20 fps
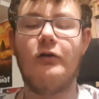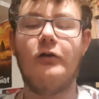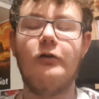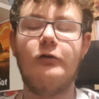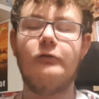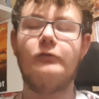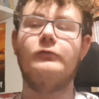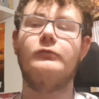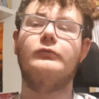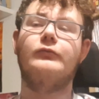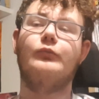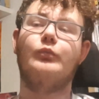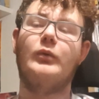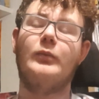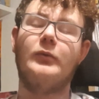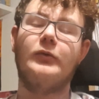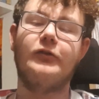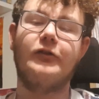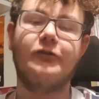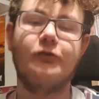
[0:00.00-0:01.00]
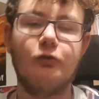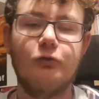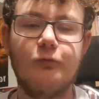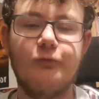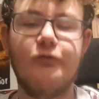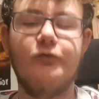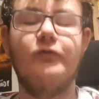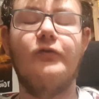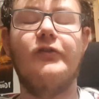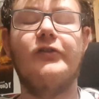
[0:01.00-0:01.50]
Oh, we want the school
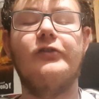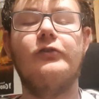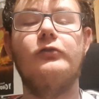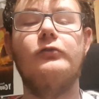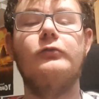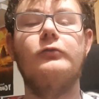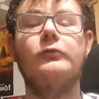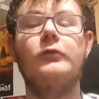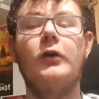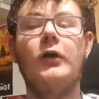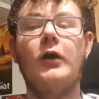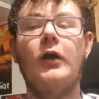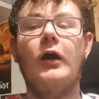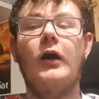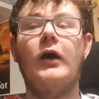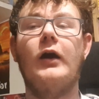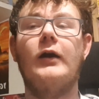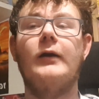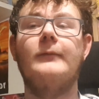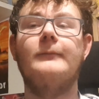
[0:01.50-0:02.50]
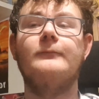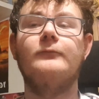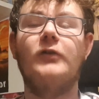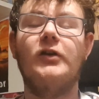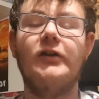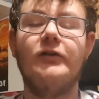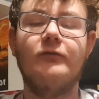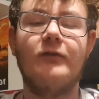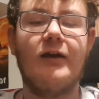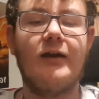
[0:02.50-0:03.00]
for a school running